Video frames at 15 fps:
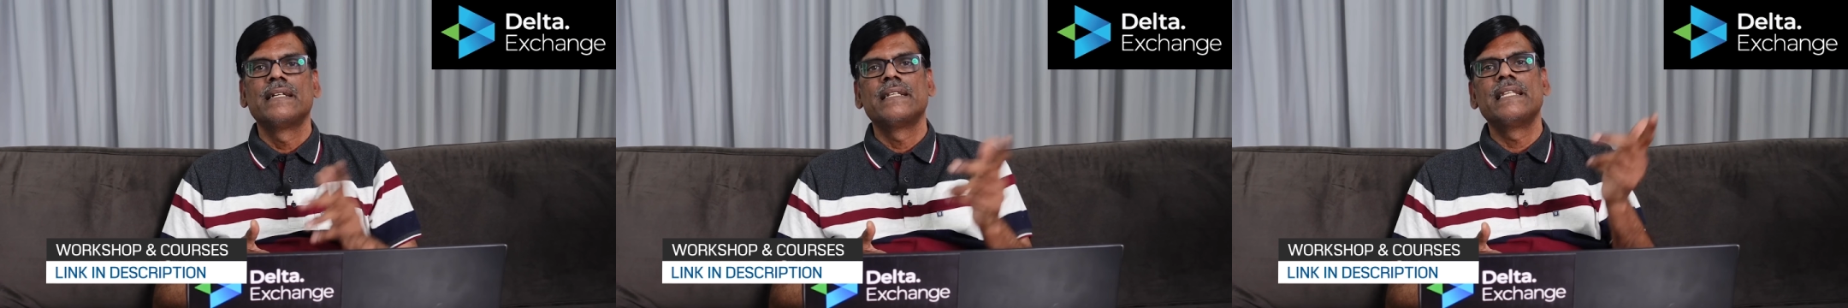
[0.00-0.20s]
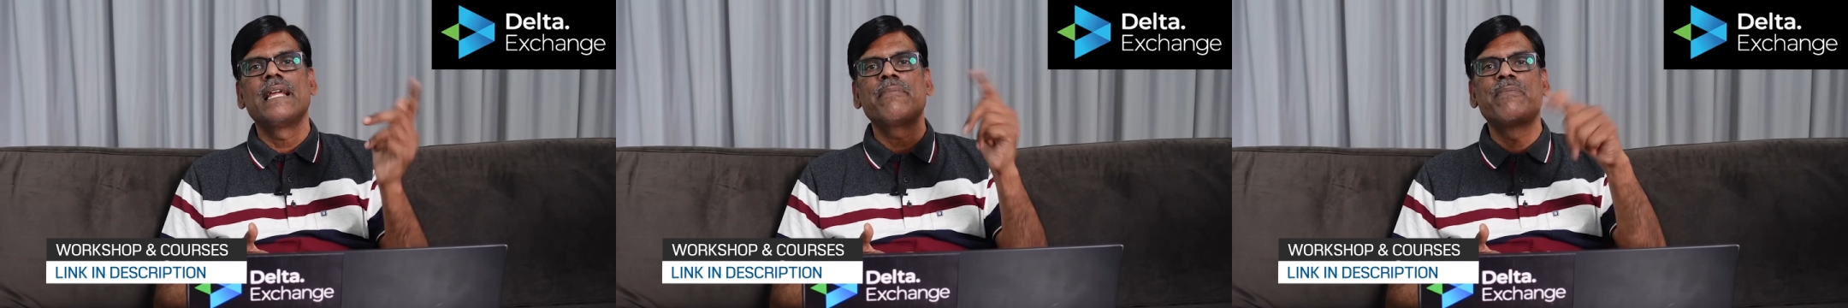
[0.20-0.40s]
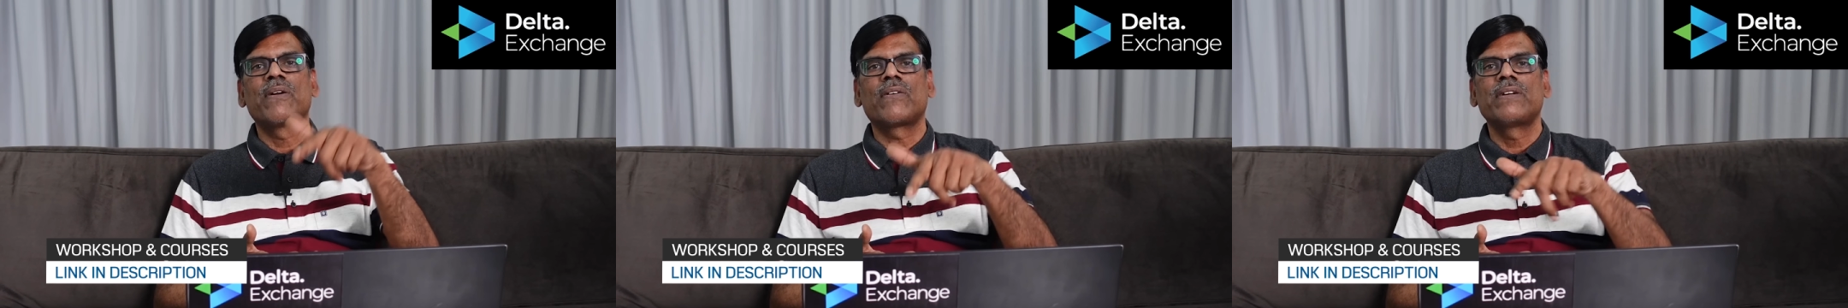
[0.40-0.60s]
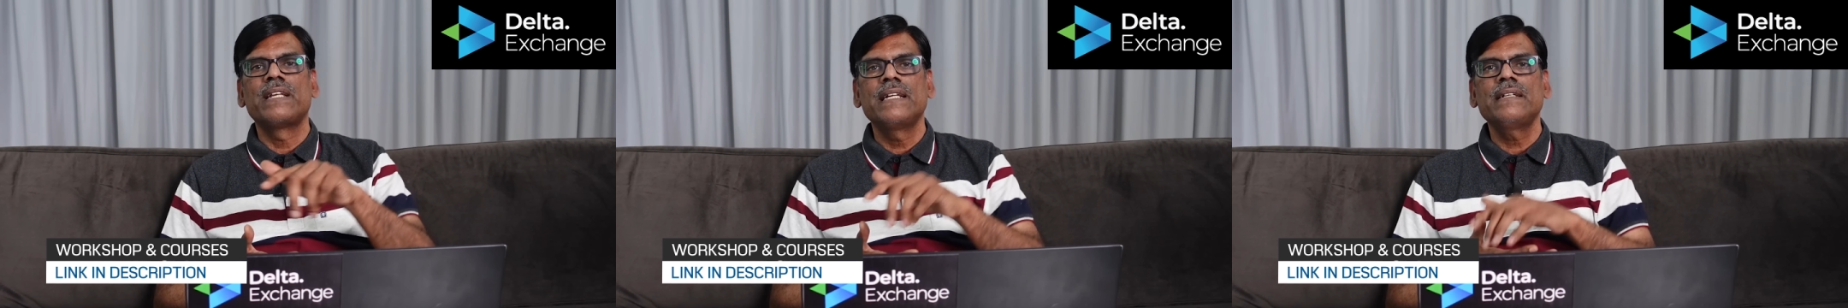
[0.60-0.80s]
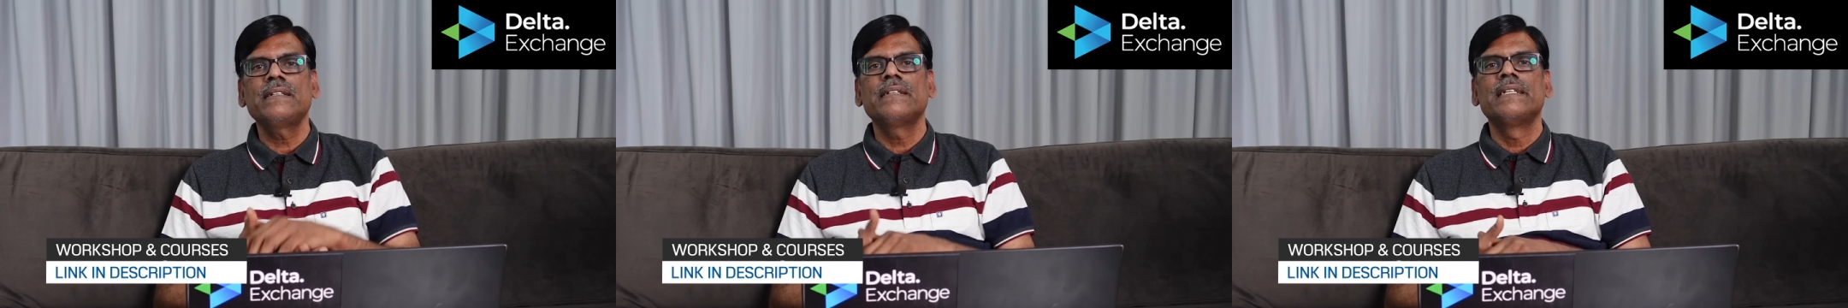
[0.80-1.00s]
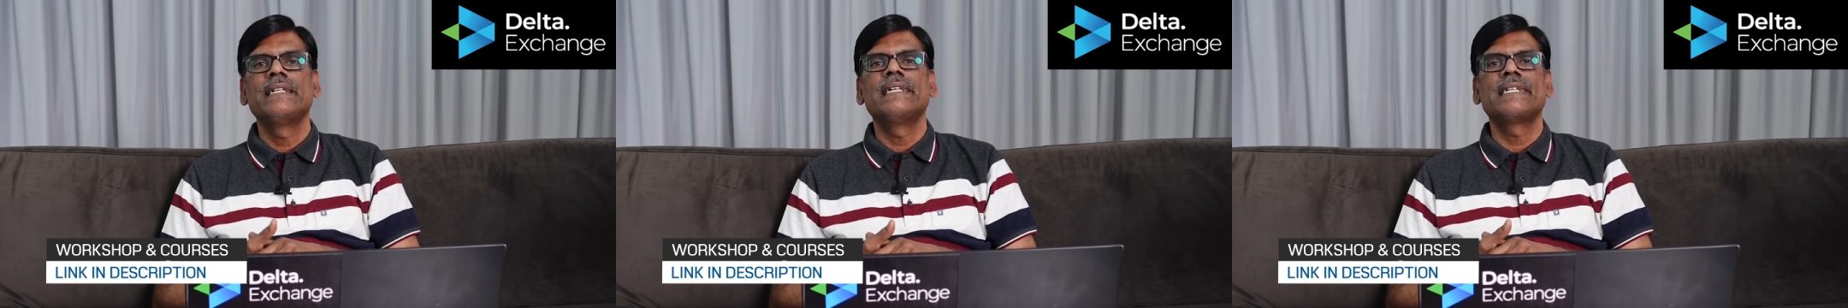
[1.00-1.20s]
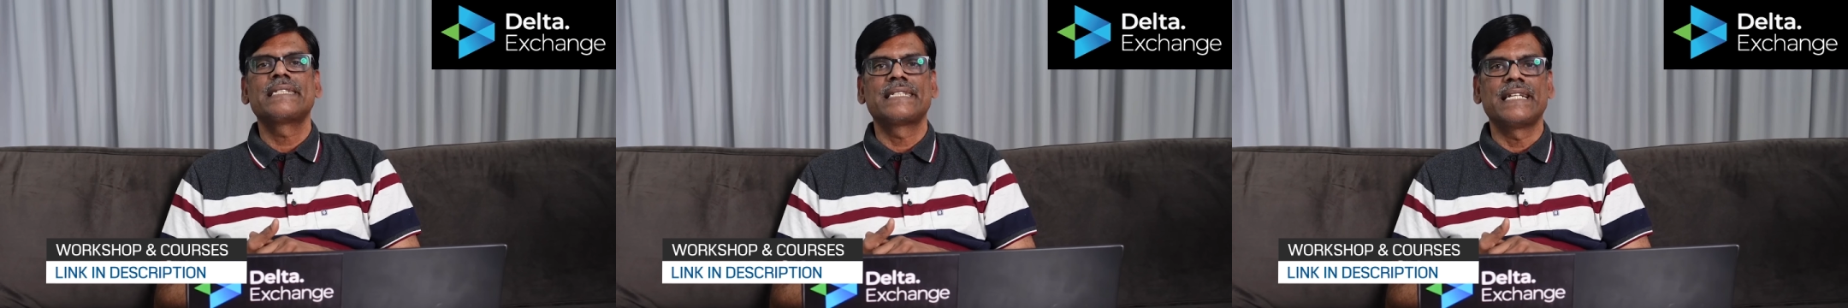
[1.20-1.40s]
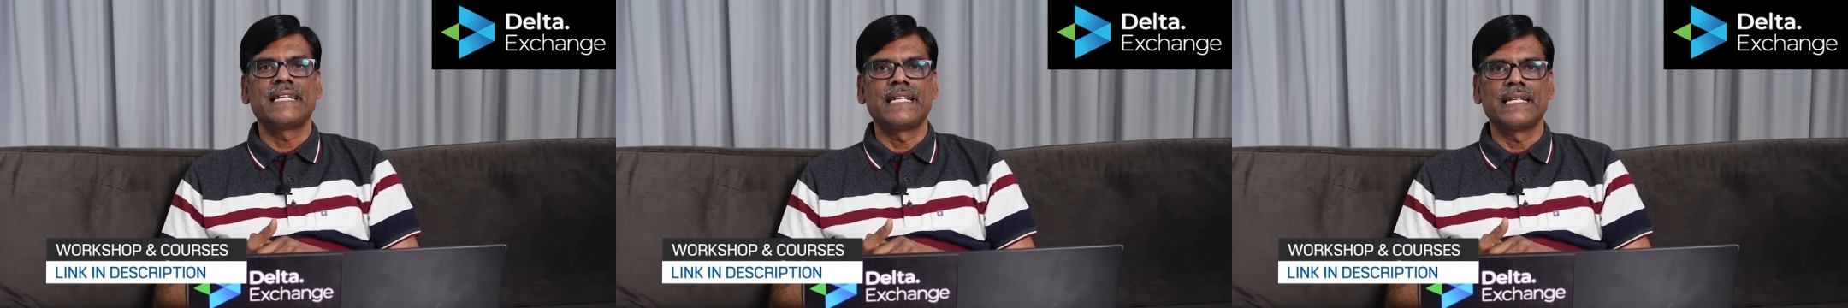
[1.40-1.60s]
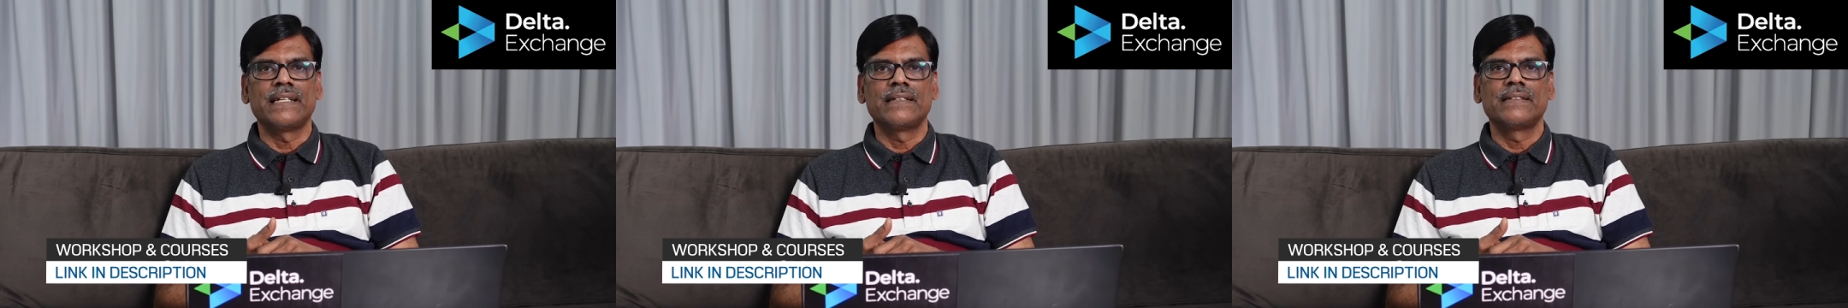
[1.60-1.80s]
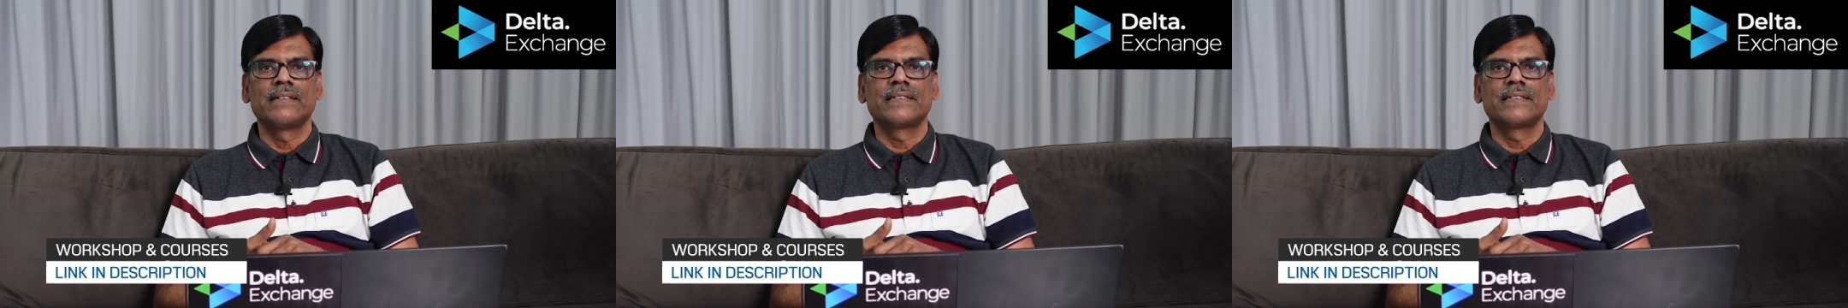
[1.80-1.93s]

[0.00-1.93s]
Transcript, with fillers: they brought in STT,